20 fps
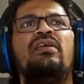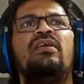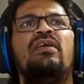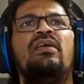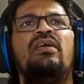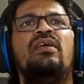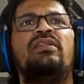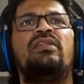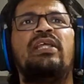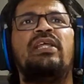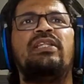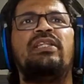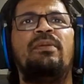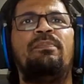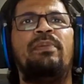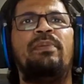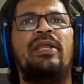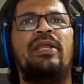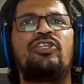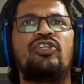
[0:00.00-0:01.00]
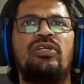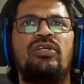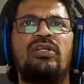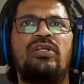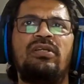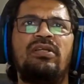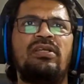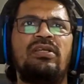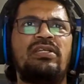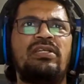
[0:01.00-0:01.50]
Then the pressure,
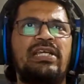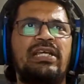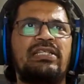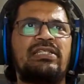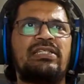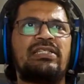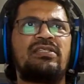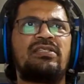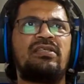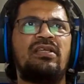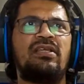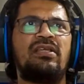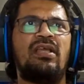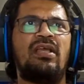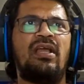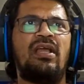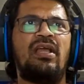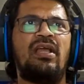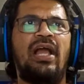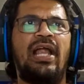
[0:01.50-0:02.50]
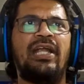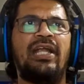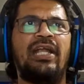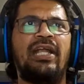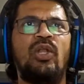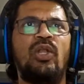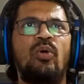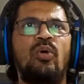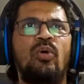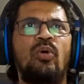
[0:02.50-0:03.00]
yes, at
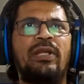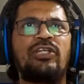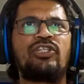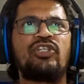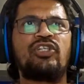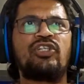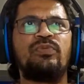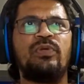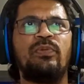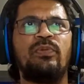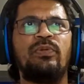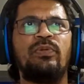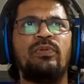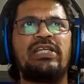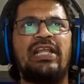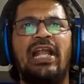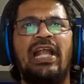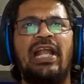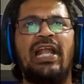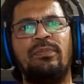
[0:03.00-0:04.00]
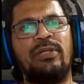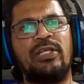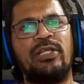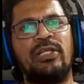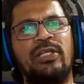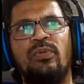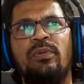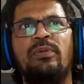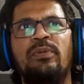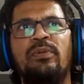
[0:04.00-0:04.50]
low pressures we will say randomness
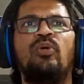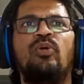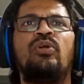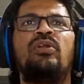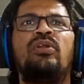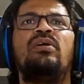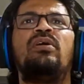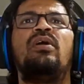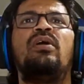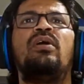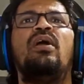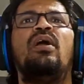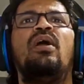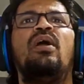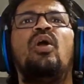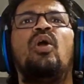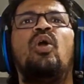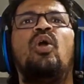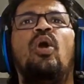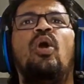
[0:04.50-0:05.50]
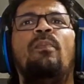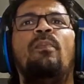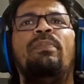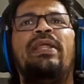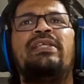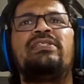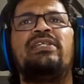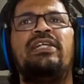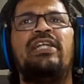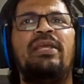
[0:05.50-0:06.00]
will be more.
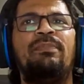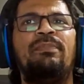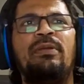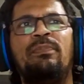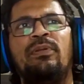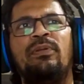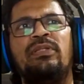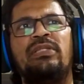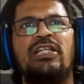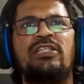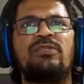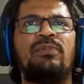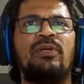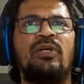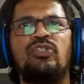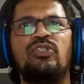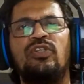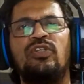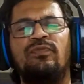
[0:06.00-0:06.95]
Complexity, people, that's because of the